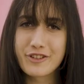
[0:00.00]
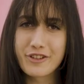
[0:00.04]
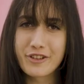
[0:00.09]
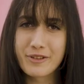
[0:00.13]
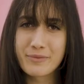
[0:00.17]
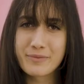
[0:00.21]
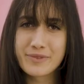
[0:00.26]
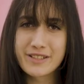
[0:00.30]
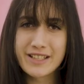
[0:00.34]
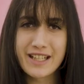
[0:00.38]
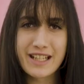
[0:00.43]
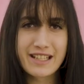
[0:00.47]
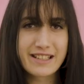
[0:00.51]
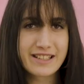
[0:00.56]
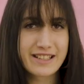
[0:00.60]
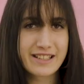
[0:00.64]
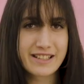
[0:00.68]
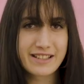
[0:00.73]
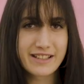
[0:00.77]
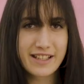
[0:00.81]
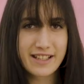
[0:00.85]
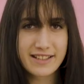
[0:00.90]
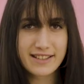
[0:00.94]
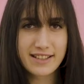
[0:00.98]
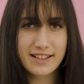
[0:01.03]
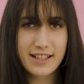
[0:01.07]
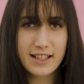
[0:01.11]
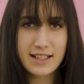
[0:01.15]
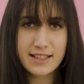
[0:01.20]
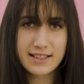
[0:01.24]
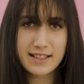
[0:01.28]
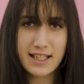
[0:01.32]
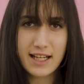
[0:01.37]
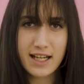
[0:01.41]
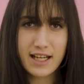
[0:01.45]
circumstances than
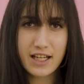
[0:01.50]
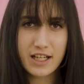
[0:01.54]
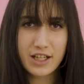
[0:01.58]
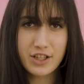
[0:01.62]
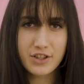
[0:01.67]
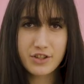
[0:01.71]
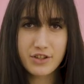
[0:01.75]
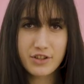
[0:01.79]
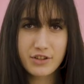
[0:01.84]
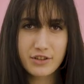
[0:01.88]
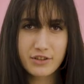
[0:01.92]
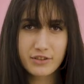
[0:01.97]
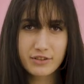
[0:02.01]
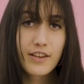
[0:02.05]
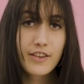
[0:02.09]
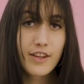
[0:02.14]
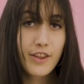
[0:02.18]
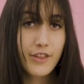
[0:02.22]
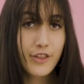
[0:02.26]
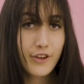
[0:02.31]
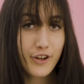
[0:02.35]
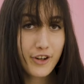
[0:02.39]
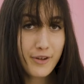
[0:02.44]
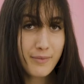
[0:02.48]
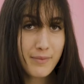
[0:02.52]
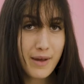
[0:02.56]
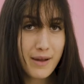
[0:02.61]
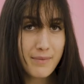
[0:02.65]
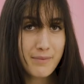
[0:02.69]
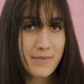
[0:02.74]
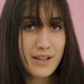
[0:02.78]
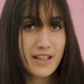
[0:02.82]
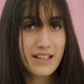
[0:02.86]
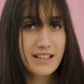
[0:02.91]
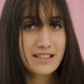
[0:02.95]
today's day and age. The Third
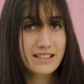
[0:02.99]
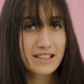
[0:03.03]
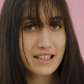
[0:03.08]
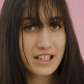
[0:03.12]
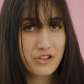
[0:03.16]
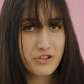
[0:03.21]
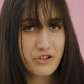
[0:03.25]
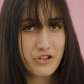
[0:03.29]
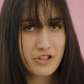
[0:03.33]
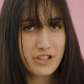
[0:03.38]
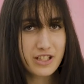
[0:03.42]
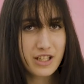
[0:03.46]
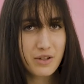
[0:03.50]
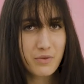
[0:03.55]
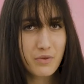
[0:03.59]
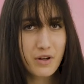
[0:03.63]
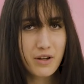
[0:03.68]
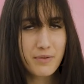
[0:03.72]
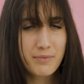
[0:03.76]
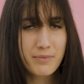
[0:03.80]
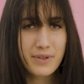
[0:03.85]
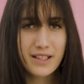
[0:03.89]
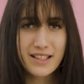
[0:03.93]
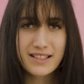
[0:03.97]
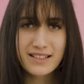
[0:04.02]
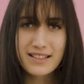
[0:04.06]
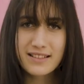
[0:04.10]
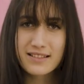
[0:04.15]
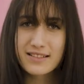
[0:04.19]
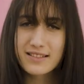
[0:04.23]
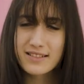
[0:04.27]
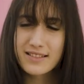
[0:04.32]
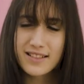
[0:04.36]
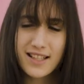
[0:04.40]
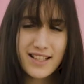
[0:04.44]
Amendment is an interesting one because
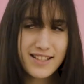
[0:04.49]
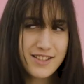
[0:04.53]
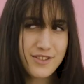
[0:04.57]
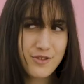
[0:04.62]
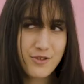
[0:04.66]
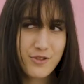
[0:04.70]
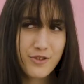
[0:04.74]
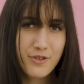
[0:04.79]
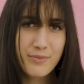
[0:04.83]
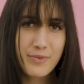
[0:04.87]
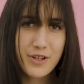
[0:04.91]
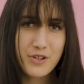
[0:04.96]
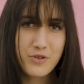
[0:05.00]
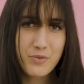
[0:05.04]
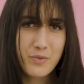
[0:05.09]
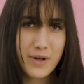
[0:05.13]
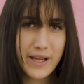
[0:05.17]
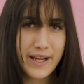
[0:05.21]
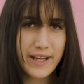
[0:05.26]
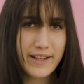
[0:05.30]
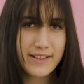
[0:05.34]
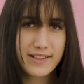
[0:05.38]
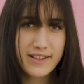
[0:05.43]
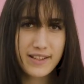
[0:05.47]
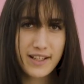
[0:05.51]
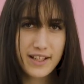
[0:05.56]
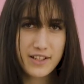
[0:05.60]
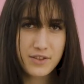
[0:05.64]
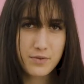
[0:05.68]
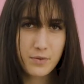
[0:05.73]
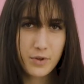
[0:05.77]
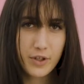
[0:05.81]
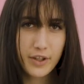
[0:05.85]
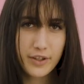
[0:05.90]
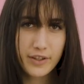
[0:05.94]
it doesn't hold much weight in
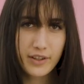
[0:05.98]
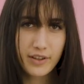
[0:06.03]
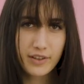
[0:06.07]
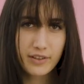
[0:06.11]
today's world.